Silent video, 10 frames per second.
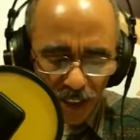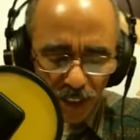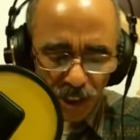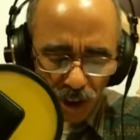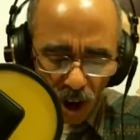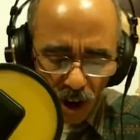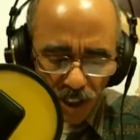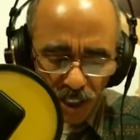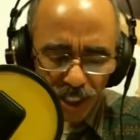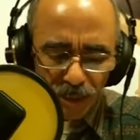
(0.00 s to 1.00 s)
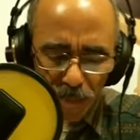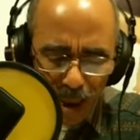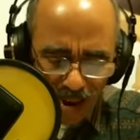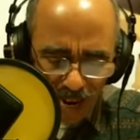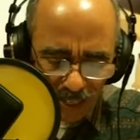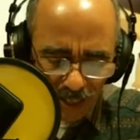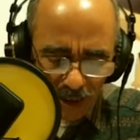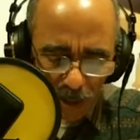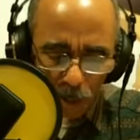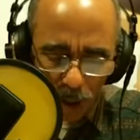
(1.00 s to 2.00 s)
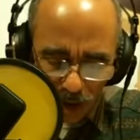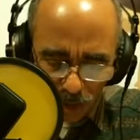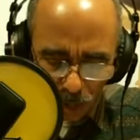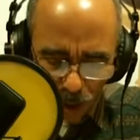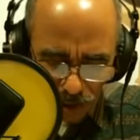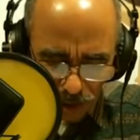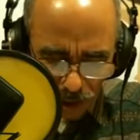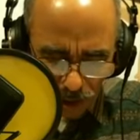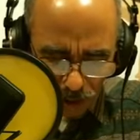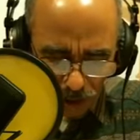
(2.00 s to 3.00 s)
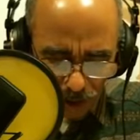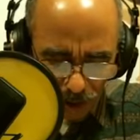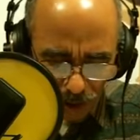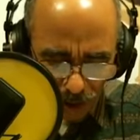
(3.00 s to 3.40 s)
the charge is made by the prosecutor.